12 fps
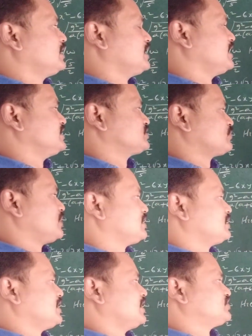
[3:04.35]
A is
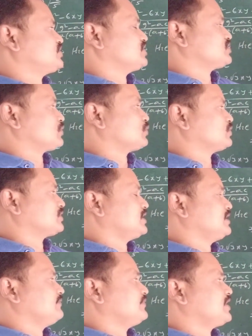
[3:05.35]
1, h is root
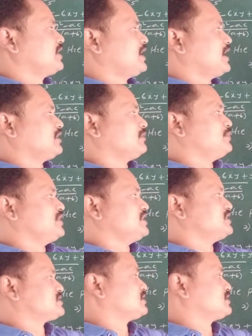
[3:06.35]
3, and b is